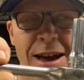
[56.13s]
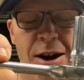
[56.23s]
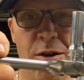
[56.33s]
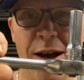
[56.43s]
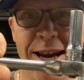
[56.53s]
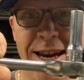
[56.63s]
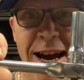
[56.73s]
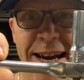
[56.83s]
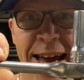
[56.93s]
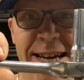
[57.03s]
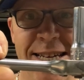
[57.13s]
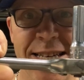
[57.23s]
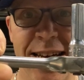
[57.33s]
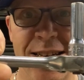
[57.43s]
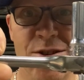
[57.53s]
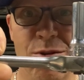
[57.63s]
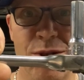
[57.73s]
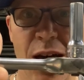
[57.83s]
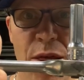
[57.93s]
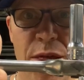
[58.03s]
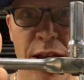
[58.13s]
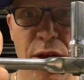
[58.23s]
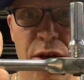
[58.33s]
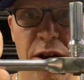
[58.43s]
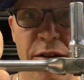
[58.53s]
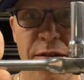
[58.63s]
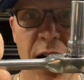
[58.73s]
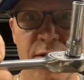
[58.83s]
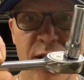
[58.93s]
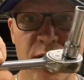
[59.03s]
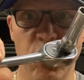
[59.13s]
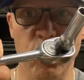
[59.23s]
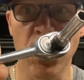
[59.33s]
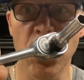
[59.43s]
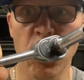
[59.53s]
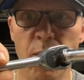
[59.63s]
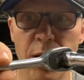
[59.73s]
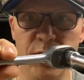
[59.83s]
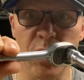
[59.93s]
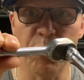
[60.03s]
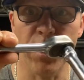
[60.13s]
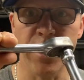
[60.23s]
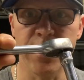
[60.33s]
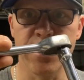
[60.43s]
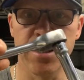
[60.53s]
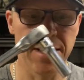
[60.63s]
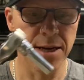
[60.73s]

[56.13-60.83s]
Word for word: Got that in nineteen eighty-six, so it's that nearly thirty-five years old when I was an apprentice.